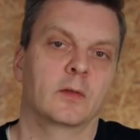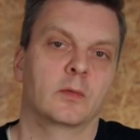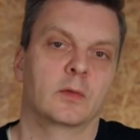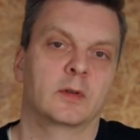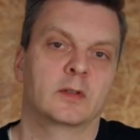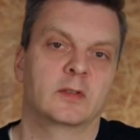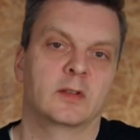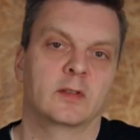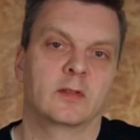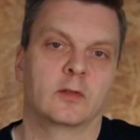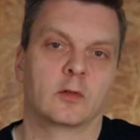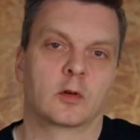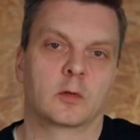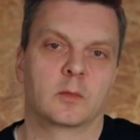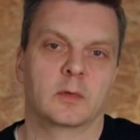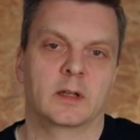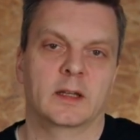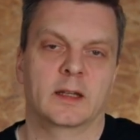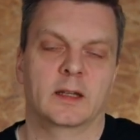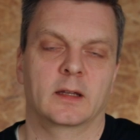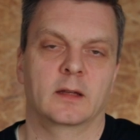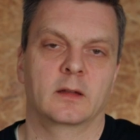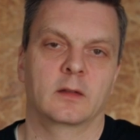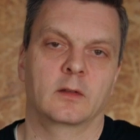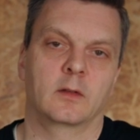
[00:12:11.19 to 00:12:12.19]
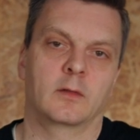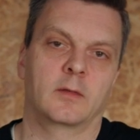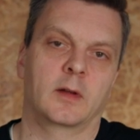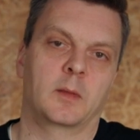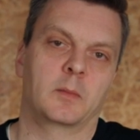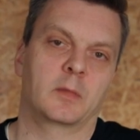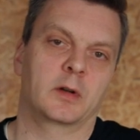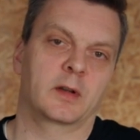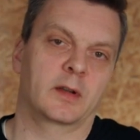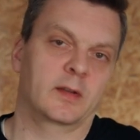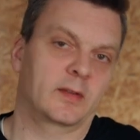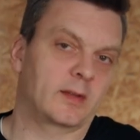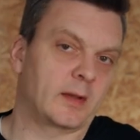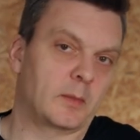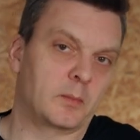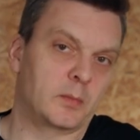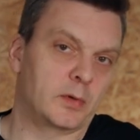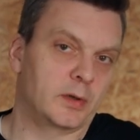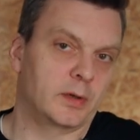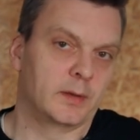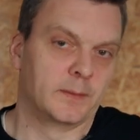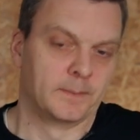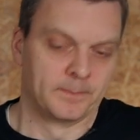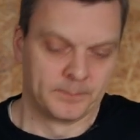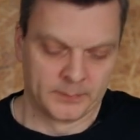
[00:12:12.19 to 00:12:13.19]
which is normally November,
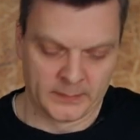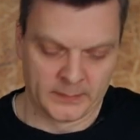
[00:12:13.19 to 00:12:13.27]
December.